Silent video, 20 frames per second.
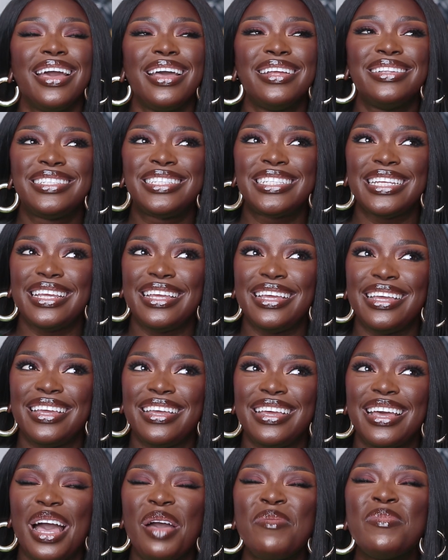And
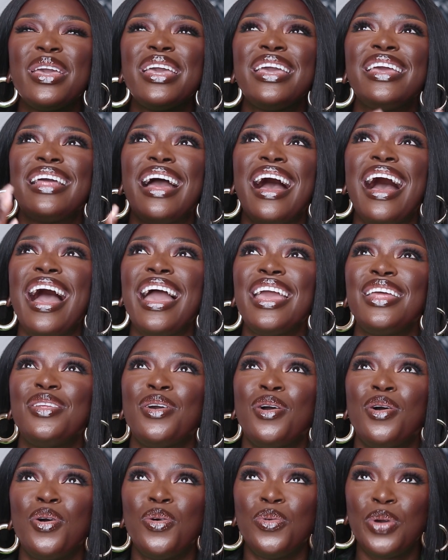C, I mean, I
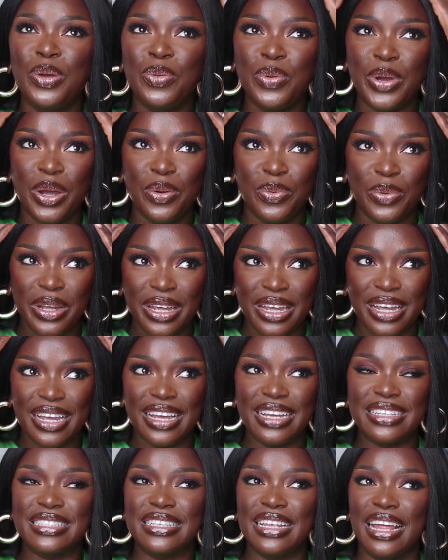know we wear
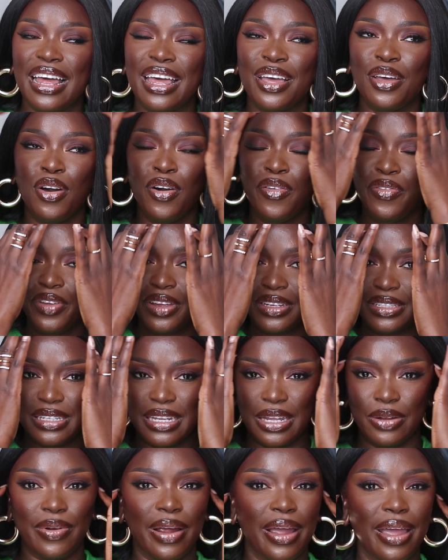wigs, like,
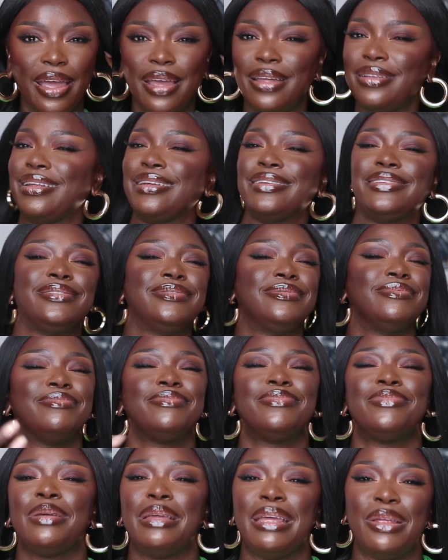obviously, right? That's, I
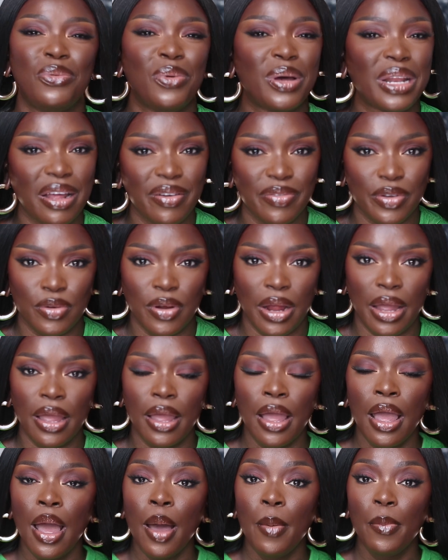mean, whatever,
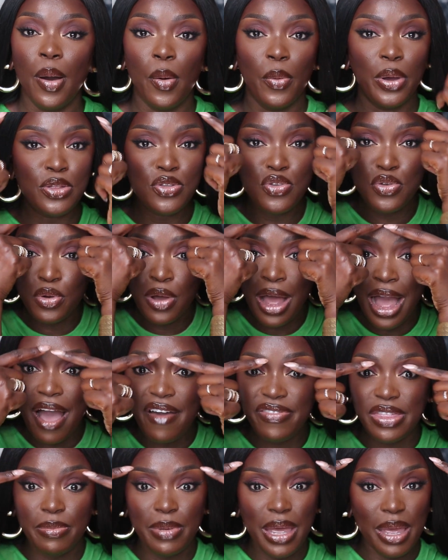right? But when you
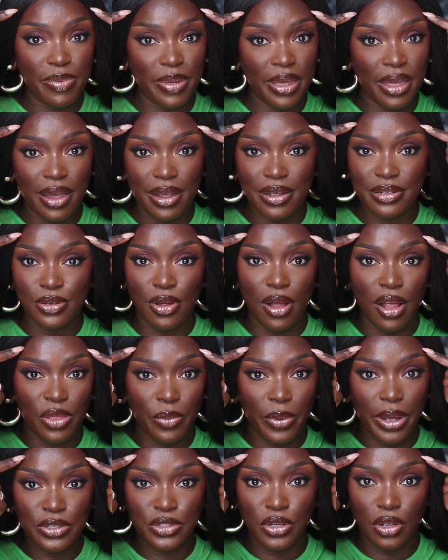have the baby hairs all
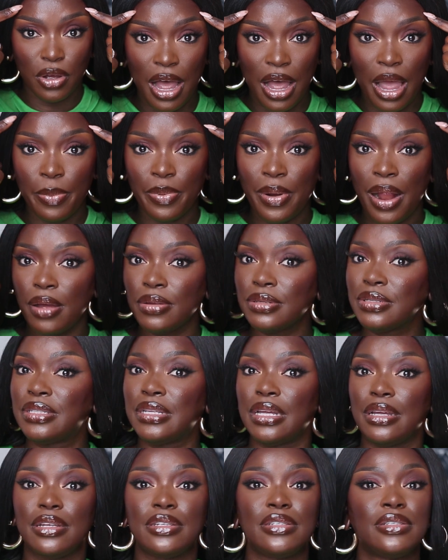the way eyebrows,
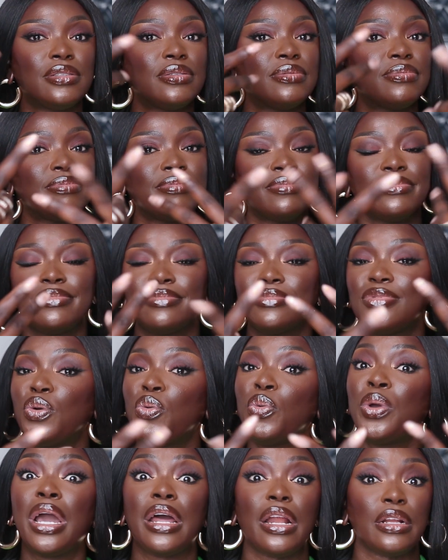sis,
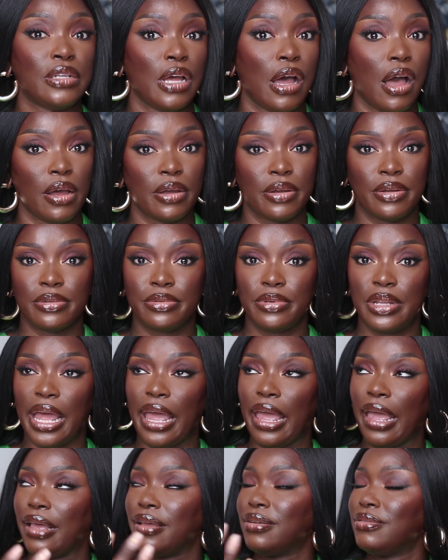we gotta talk.
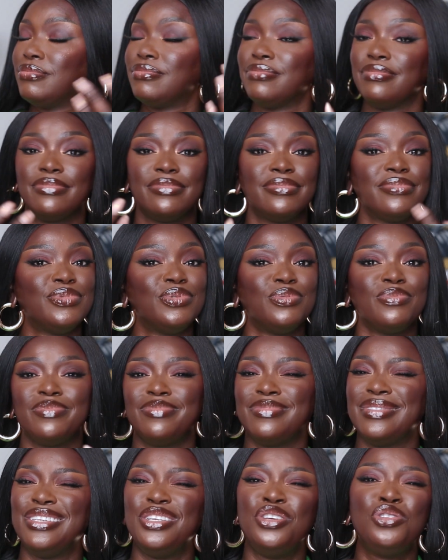Like,
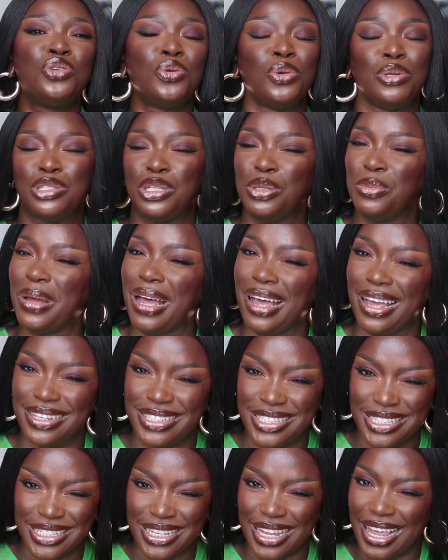you're doing too
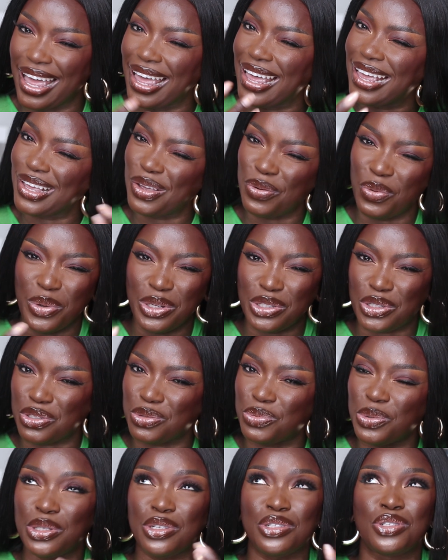much. Like,
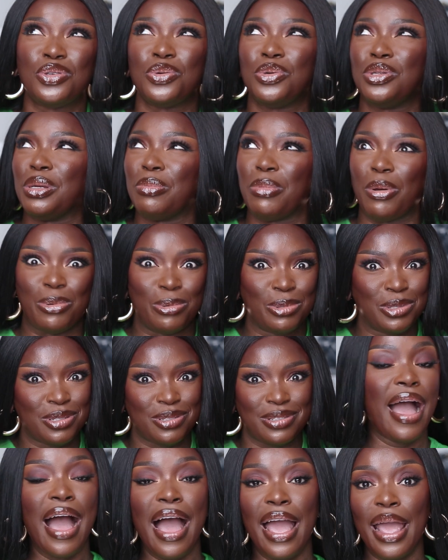we're just doing the
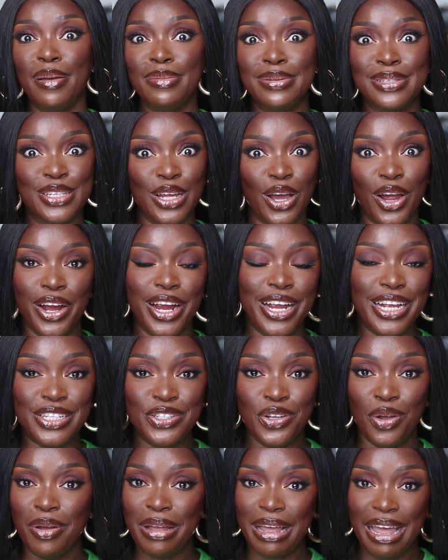most. I am sorry,
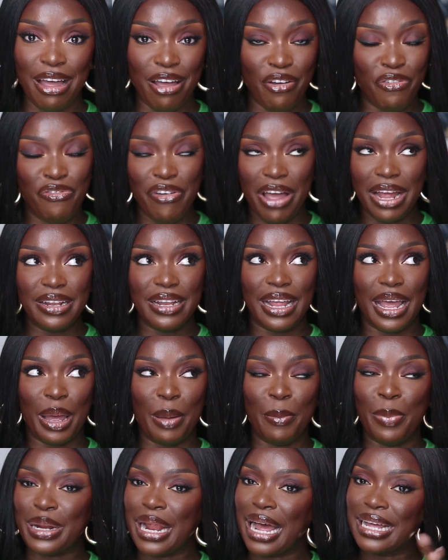don't get
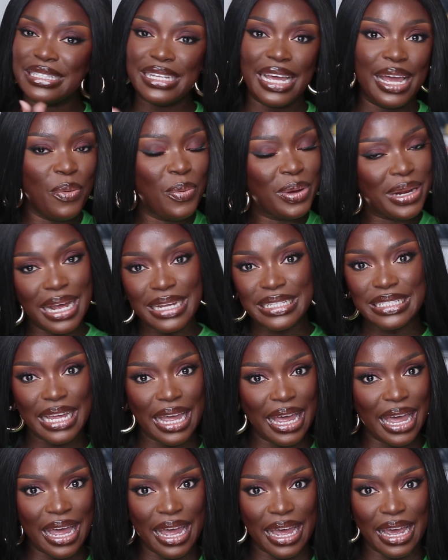offended, but I said what
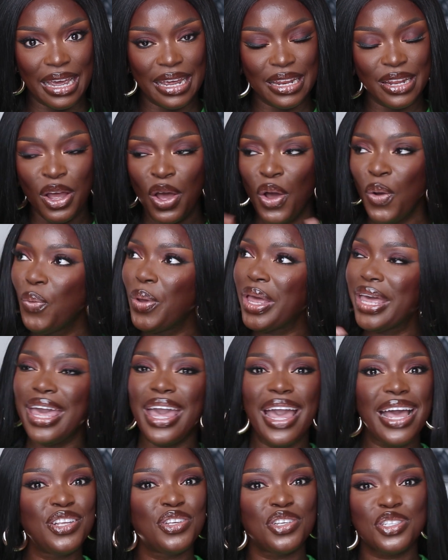I said. We
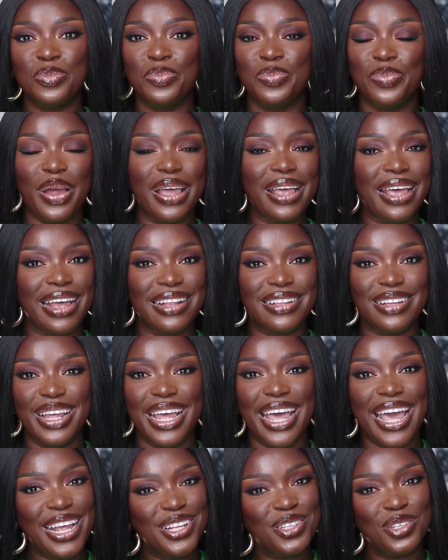can't just bring it
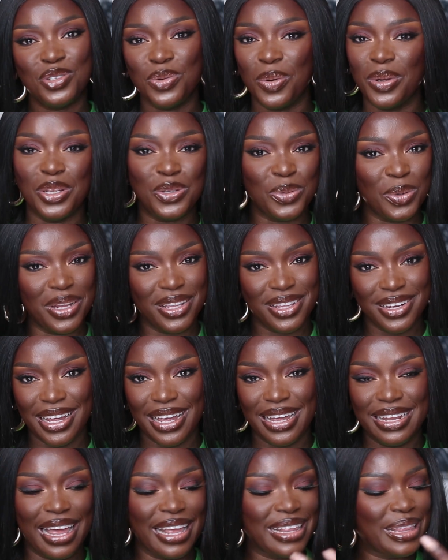into
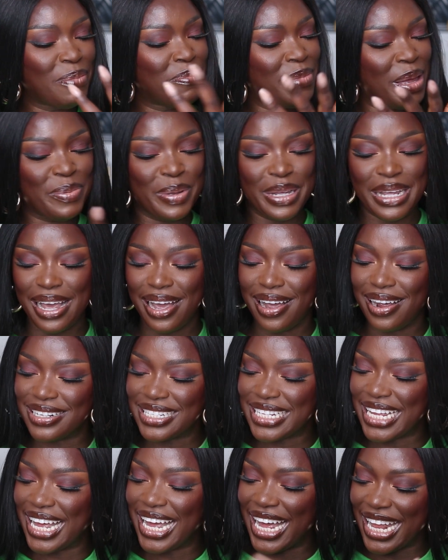2023. Like, them baby
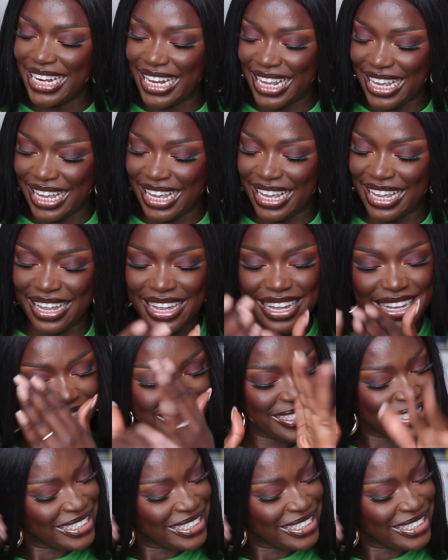hairs, honey.